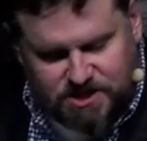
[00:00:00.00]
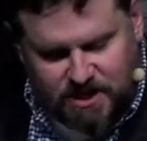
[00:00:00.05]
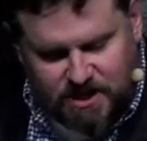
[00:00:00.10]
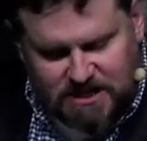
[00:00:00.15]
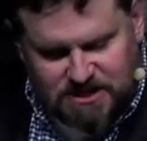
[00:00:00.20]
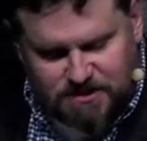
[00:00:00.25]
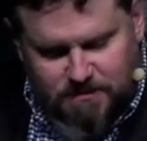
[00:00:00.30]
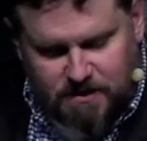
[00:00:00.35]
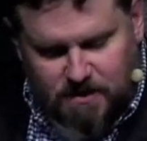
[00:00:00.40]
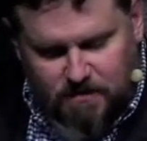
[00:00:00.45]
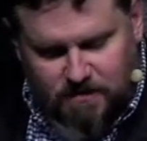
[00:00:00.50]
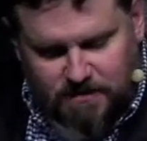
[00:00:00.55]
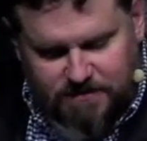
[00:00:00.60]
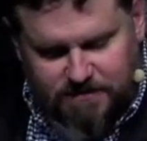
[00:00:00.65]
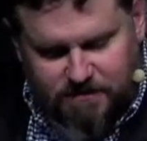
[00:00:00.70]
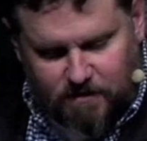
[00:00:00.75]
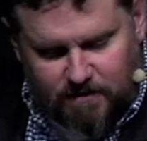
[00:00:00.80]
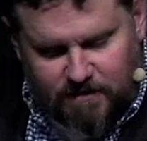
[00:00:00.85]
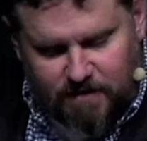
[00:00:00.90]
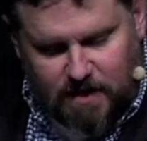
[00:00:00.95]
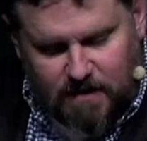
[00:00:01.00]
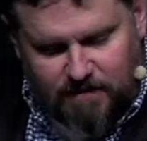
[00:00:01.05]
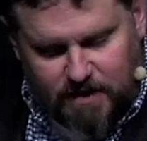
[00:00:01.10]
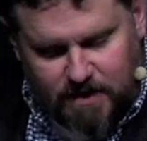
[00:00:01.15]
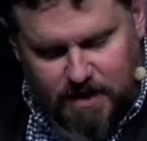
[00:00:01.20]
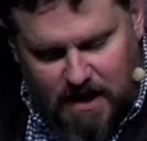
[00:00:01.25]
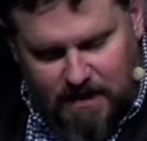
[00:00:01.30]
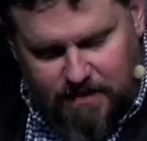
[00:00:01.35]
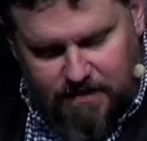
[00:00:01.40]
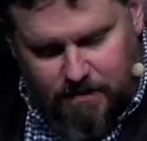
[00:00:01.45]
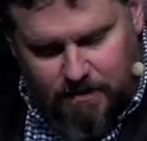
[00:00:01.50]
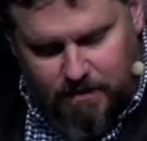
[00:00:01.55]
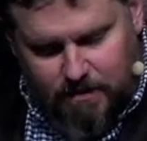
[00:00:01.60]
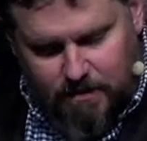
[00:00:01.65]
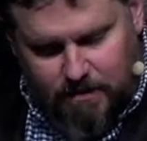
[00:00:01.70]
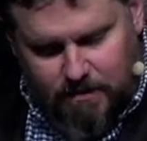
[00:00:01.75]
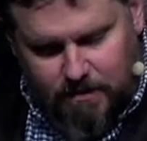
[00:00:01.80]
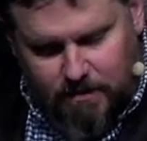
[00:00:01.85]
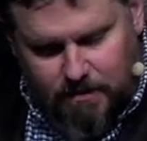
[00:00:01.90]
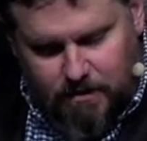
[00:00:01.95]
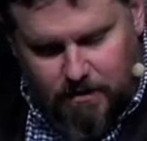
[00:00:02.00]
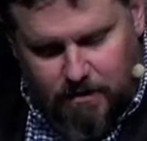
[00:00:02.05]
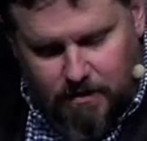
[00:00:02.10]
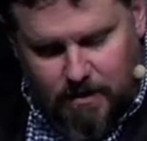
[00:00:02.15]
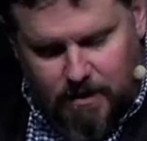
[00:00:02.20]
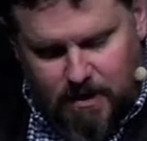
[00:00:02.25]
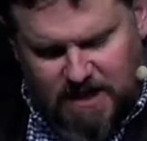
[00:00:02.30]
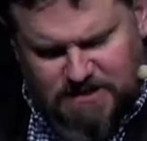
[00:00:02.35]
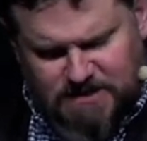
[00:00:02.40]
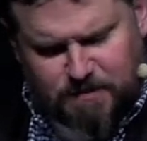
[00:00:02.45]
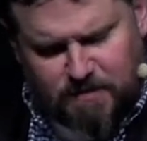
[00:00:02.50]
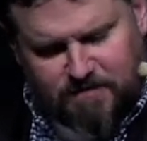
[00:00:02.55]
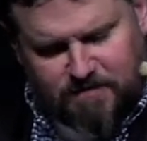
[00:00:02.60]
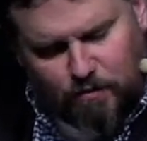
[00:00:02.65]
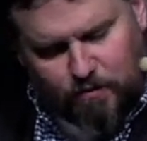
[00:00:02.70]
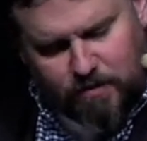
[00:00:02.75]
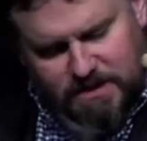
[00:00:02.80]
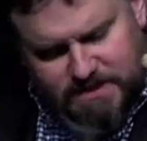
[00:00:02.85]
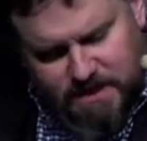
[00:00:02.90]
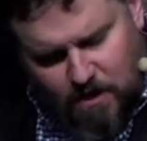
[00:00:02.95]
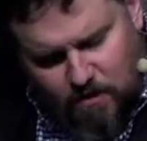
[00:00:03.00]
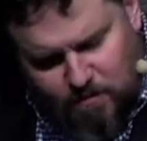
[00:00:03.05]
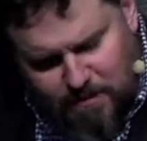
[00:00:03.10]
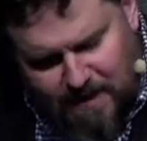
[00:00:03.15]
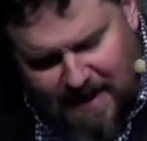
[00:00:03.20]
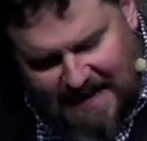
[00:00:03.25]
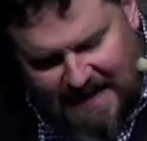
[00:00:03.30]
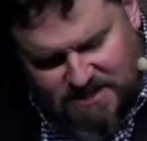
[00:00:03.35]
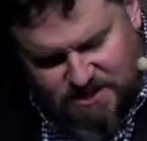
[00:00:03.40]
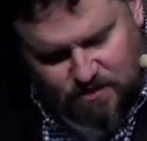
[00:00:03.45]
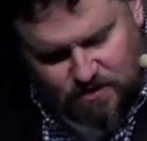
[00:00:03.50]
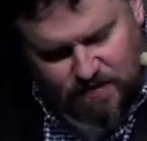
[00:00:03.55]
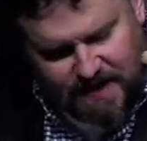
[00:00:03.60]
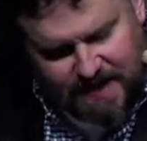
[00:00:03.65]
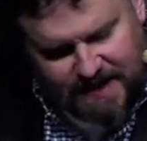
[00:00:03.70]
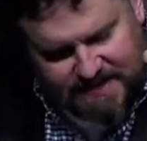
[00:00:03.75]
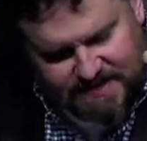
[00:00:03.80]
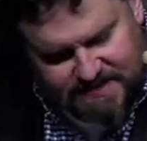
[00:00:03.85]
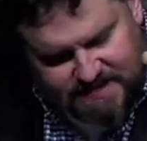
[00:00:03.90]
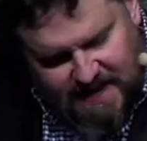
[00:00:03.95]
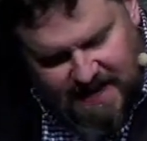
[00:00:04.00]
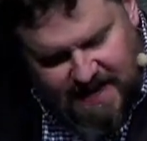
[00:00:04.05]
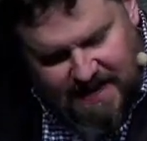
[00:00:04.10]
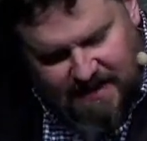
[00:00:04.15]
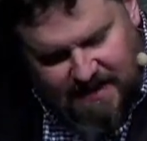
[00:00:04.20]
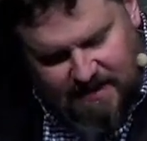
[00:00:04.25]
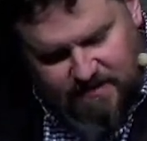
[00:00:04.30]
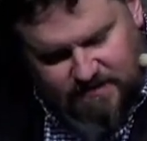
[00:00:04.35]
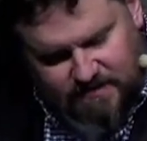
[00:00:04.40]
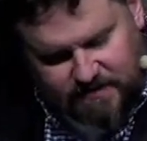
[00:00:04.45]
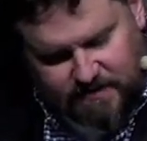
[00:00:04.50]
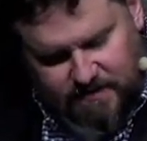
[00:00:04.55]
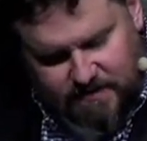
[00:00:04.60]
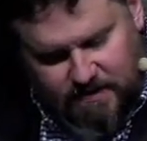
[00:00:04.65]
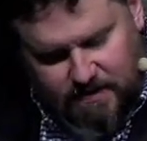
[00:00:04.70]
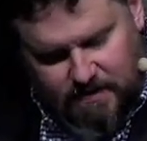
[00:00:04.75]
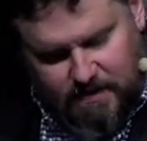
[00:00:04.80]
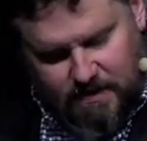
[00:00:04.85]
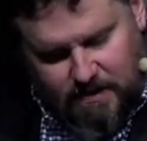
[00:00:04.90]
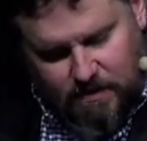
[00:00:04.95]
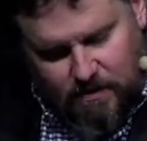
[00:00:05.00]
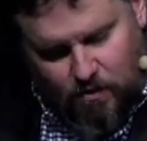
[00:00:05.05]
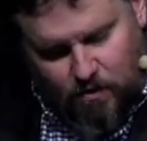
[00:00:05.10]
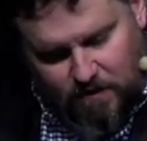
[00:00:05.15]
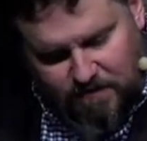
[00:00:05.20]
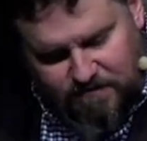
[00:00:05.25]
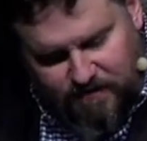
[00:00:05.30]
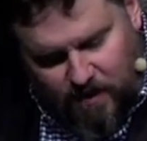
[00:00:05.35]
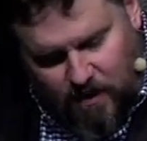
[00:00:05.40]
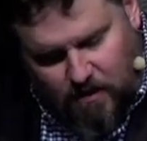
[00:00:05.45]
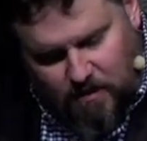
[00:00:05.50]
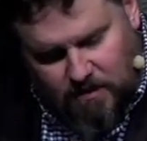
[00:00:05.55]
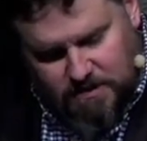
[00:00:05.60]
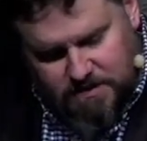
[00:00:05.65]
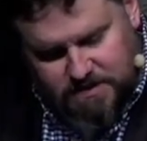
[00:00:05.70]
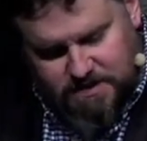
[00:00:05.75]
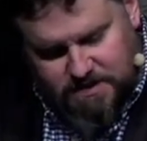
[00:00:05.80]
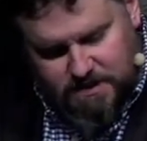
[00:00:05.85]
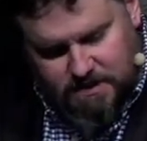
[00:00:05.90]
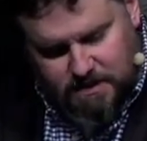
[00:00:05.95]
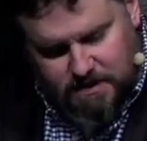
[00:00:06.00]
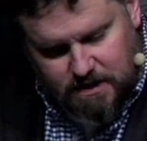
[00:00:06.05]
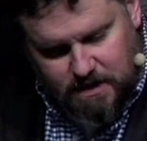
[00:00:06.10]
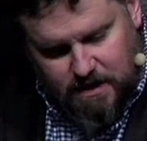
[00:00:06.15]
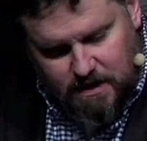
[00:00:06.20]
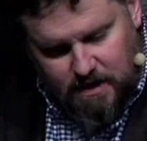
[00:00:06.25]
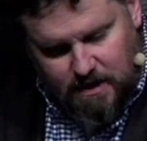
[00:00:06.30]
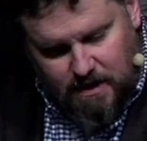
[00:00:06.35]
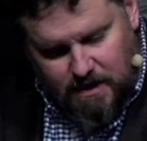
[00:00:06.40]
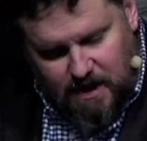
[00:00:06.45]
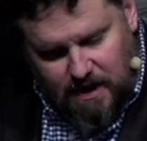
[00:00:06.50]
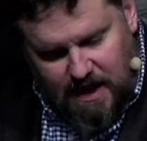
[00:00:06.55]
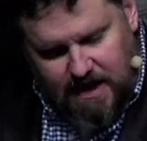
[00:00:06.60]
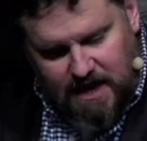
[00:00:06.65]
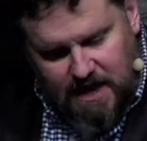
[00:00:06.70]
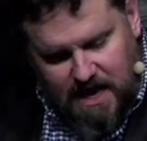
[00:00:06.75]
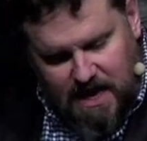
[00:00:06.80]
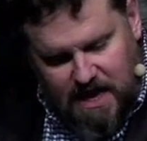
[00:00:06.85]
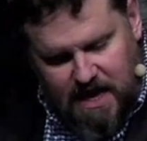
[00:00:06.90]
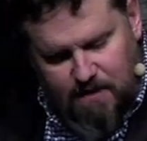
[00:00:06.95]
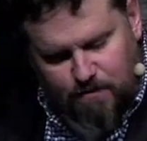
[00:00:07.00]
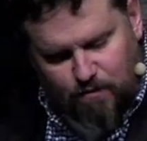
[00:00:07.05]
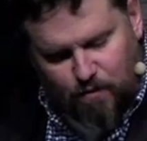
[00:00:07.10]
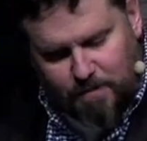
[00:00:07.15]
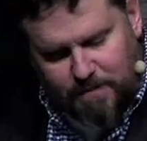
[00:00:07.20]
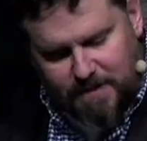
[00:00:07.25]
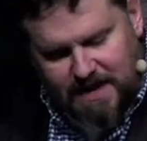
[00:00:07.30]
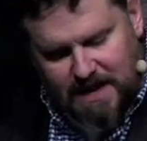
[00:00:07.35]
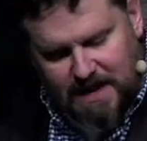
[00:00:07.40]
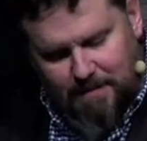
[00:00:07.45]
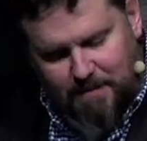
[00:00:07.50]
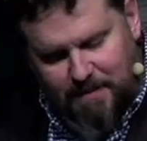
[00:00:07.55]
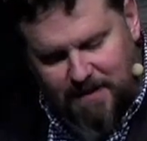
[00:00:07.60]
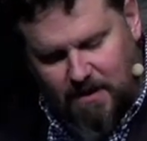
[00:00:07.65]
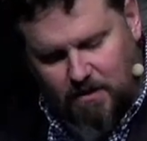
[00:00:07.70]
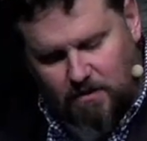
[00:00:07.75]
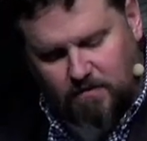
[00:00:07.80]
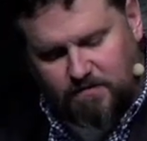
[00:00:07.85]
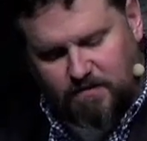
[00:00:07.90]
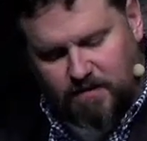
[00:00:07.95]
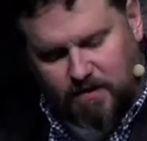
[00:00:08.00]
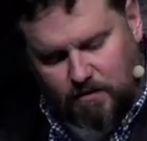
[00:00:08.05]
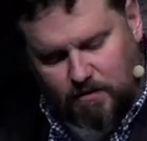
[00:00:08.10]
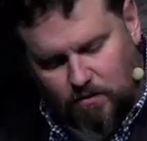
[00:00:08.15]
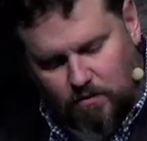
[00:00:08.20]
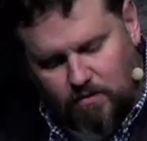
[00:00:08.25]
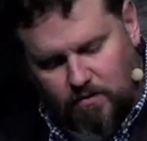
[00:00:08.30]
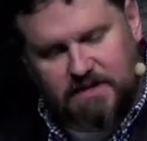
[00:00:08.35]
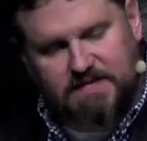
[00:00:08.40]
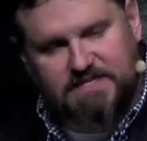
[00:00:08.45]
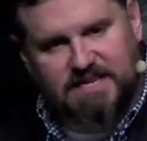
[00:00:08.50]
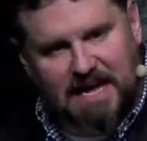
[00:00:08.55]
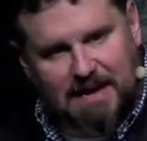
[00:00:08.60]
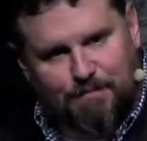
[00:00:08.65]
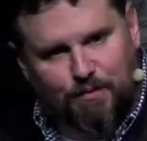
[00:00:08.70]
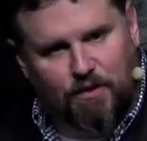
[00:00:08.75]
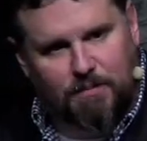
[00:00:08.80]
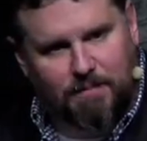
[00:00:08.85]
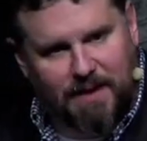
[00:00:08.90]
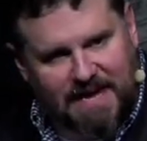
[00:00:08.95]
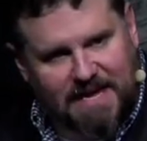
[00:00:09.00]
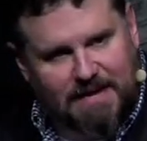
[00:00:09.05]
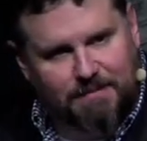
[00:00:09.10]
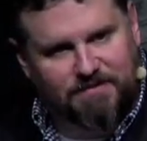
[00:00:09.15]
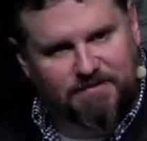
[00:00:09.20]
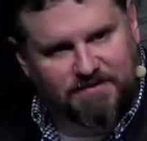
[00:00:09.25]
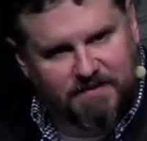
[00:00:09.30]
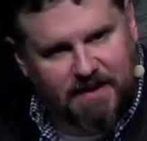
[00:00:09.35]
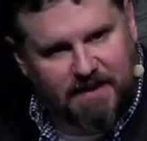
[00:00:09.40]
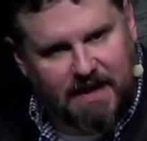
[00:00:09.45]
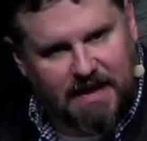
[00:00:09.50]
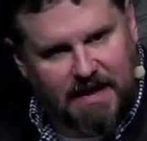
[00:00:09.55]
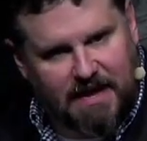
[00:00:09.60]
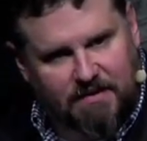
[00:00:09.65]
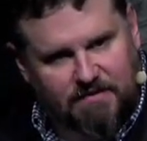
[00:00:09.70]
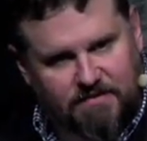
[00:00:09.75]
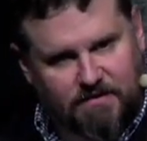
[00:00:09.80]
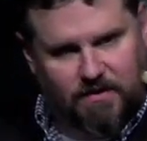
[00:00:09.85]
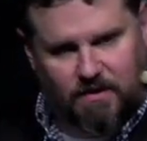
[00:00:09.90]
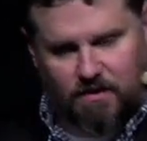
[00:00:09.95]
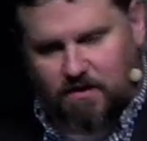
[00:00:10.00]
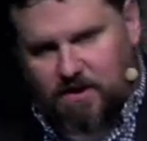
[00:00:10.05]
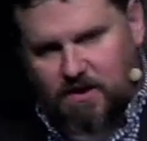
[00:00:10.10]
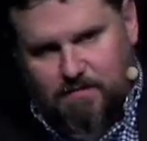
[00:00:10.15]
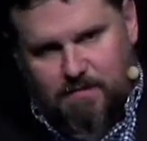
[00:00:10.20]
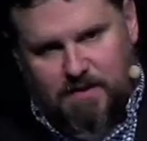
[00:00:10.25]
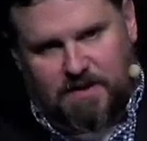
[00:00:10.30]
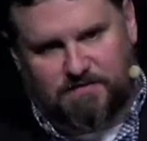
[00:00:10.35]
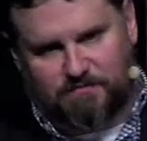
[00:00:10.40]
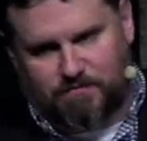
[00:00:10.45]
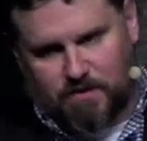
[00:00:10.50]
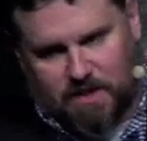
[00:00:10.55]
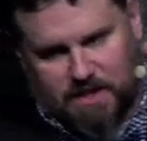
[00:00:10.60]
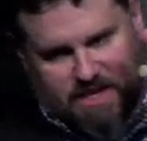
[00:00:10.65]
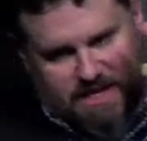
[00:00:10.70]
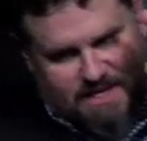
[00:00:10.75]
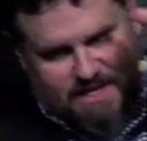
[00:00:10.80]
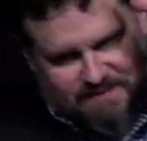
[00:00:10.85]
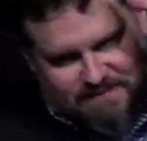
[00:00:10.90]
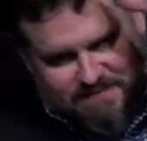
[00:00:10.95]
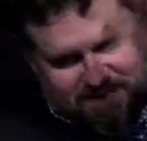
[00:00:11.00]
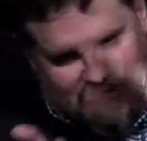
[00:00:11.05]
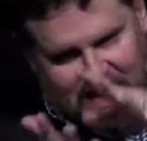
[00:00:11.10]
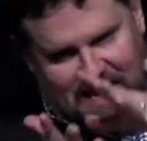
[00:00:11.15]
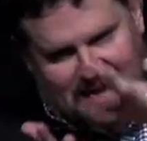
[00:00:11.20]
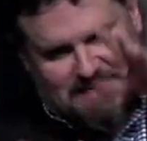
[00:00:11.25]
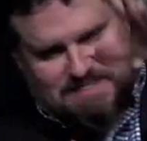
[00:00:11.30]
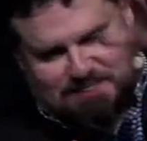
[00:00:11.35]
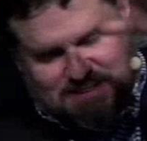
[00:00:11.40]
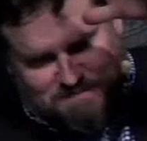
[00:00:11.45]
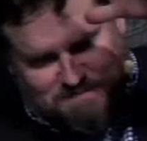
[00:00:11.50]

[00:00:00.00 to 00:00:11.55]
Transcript: judgment on the servant of another? It's before his own master that he stands or falls, and he will be upheld, for the Lord is able to make him stand. So the argument's really concise,